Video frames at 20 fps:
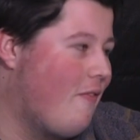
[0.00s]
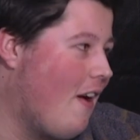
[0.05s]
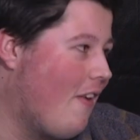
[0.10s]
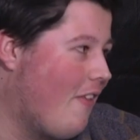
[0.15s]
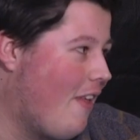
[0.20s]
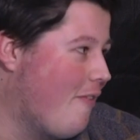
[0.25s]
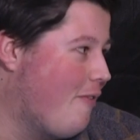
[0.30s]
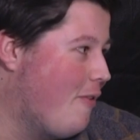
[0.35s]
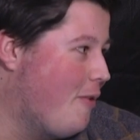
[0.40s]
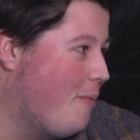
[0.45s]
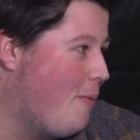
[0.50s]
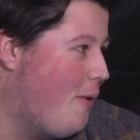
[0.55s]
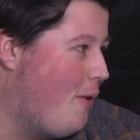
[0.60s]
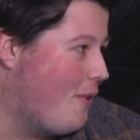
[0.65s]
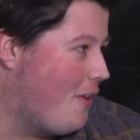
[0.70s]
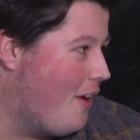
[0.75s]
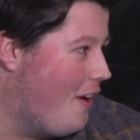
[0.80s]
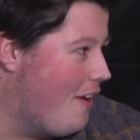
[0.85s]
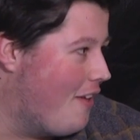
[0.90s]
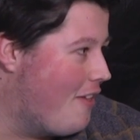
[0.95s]
We found that from the
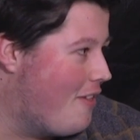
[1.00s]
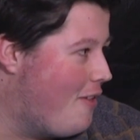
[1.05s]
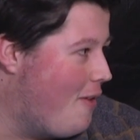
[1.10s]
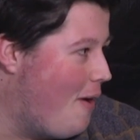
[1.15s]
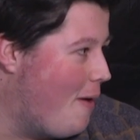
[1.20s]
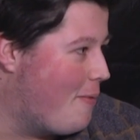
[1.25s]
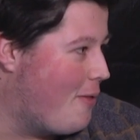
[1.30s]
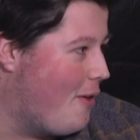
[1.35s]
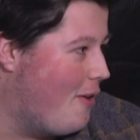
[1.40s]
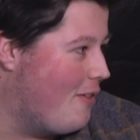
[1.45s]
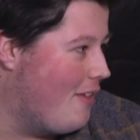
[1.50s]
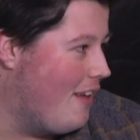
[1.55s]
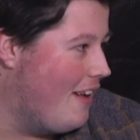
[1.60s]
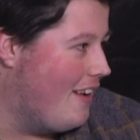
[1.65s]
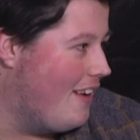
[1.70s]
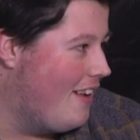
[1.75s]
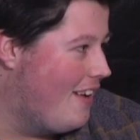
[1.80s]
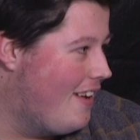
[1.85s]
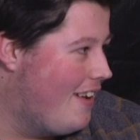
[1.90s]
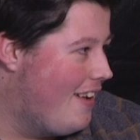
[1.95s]
podcast 2 episodes
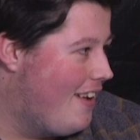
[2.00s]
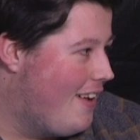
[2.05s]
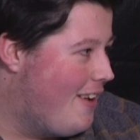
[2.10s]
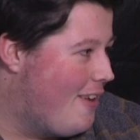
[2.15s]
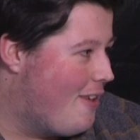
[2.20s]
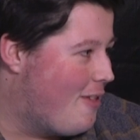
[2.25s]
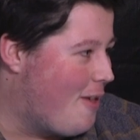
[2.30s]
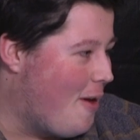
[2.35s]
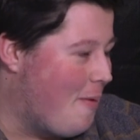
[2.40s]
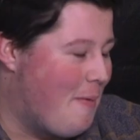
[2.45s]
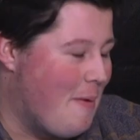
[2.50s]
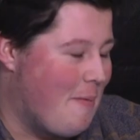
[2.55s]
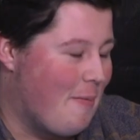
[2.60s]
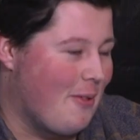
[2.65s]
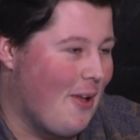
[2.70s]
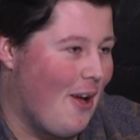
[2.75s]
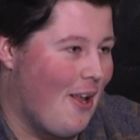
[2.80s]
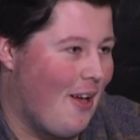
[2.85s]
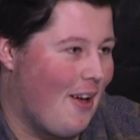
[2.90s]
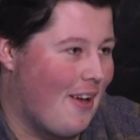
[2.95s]
in. Some
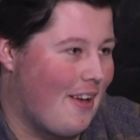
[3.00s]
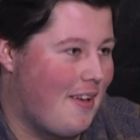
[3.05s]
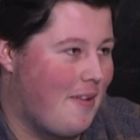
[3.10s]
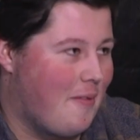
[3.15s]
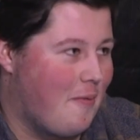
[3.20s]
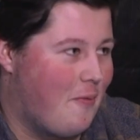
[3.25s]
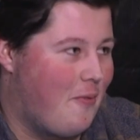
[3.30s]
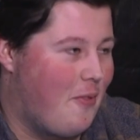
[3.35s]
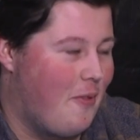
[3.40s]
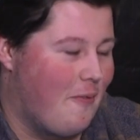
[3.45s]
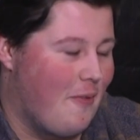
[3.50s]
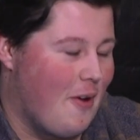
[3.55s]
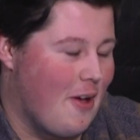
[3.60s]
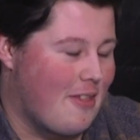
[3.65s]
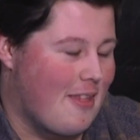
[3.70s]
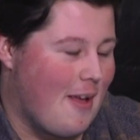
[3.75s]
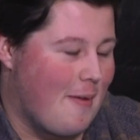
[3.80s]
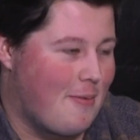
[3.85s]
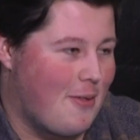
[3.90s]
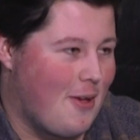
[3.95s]
people don't like the
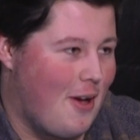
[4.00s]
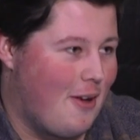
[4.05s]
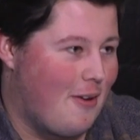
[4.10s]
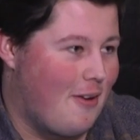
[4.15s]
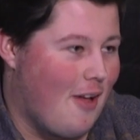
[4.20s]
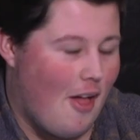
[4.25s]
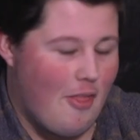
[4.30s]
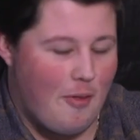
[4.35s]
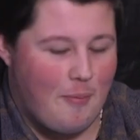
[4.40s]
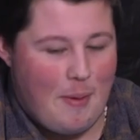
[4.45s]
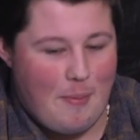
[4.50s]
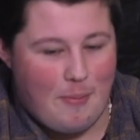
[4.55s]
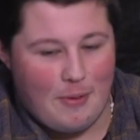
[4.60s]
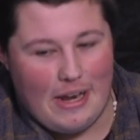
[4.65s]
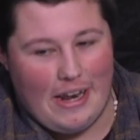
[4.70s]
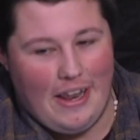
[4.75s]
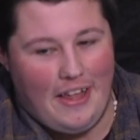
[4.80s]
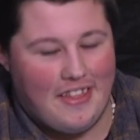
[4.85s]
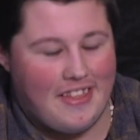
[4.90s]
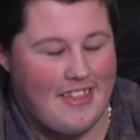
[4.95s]
first episode. Other
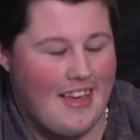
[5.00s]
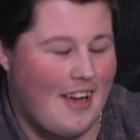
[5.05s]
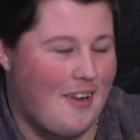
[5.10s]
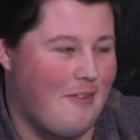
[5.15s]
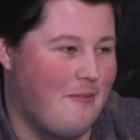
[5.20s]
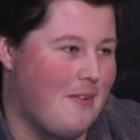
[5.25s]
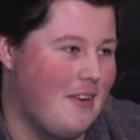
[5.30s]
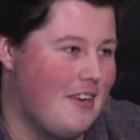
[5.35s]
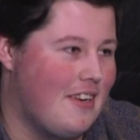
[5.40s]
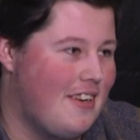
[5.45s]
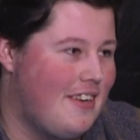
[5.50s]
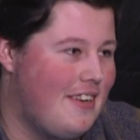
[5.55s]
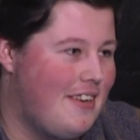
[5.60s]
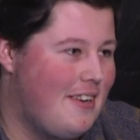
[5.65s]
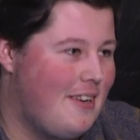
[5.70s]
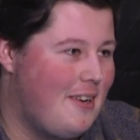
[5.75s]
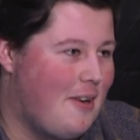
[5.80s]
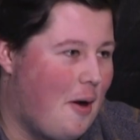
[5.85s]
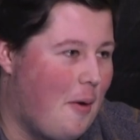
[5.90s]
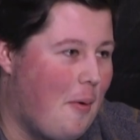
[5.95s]
people didn't like the second one.
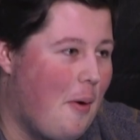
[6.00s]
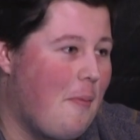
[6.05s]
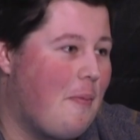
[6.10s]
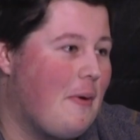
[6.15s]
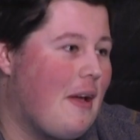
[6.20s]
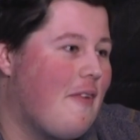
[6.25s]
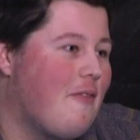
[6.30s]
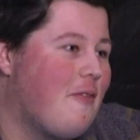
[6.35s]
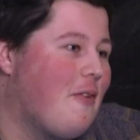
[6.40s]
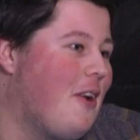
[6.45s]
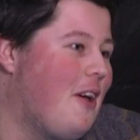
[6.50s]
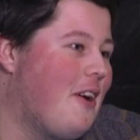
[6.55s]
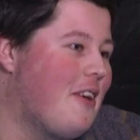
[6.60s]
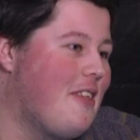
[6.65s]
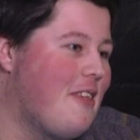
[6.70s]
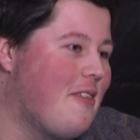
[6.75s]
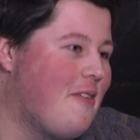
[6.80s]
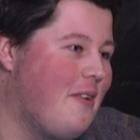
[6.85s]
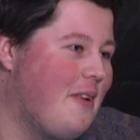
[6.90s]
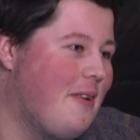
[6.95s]
I'm hoping everyone
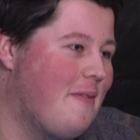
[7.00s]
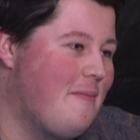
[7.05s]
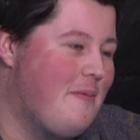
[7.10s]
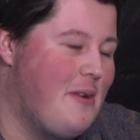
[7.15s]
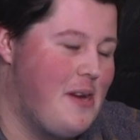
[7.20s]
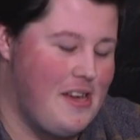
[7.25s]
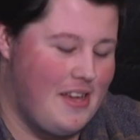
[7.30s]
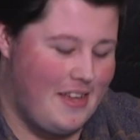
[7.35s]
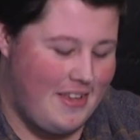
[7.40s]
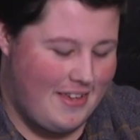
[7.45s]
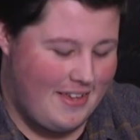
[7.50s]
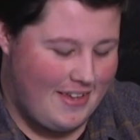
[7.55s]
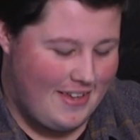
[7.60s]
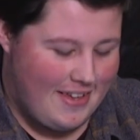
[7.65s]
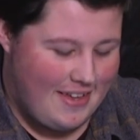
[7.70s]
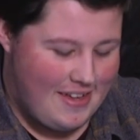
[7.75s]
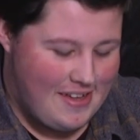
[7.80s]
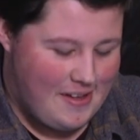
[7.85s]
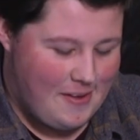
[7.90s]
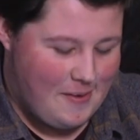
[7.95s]
likes this one, but
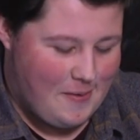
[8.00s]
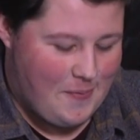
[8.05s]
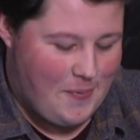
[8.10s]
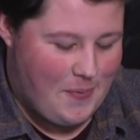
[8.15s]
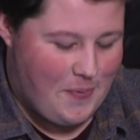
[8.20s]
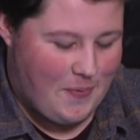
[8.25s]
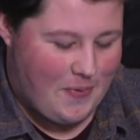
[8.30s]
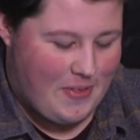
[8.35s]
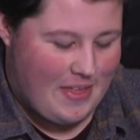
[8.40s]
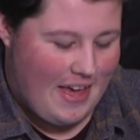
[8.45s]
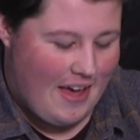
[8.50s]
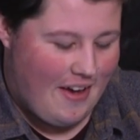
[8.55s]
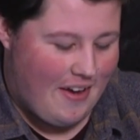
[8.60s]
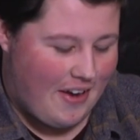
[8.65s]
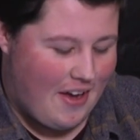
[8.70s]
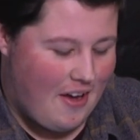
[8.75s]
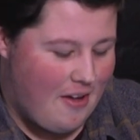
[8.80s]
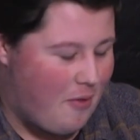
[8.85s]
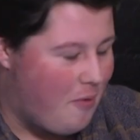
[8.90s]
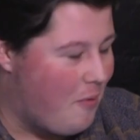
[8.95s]
we'll see
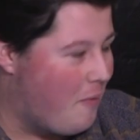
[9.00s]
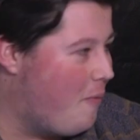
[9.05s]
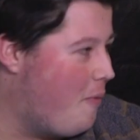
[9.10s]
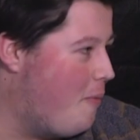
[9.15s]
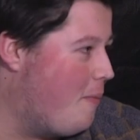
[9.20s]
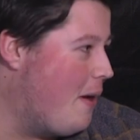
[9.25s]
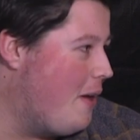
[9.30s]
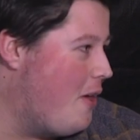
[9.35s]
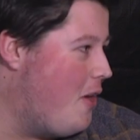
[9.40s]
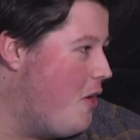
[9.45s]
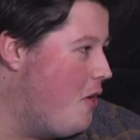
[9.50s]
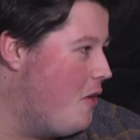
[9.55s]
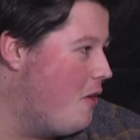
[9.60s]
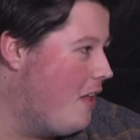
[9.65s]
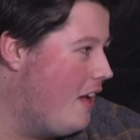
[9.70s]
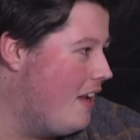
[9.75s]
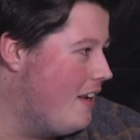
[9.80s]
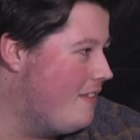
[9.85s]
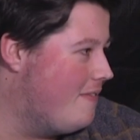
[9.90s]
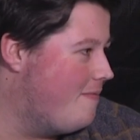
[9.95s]
how it goes. What about you
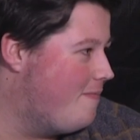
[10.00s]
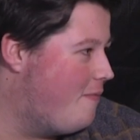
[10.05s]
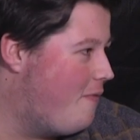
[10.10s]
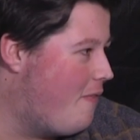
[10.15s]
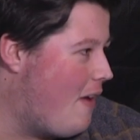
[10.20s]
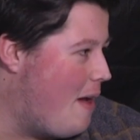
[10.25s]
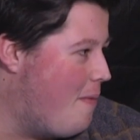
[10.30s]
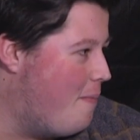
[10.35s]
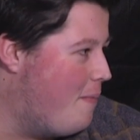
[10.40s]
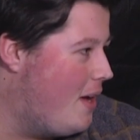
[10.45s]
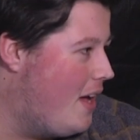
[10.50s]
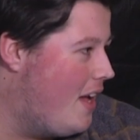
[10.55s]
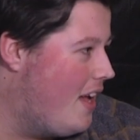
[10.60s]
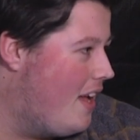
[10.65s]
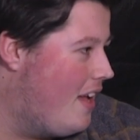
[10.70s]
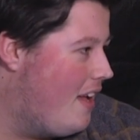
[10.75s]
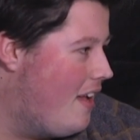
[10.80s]
then? Fame.